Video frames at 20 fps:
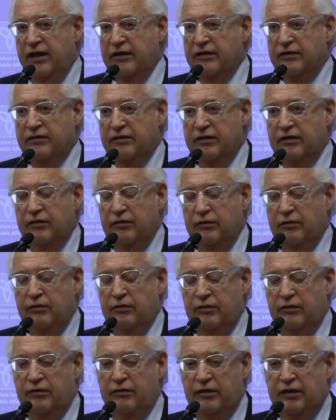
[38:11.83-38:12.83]
And
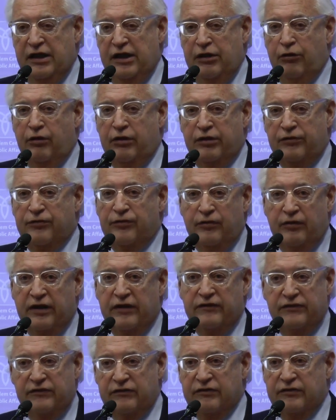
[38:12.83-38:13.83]
in order for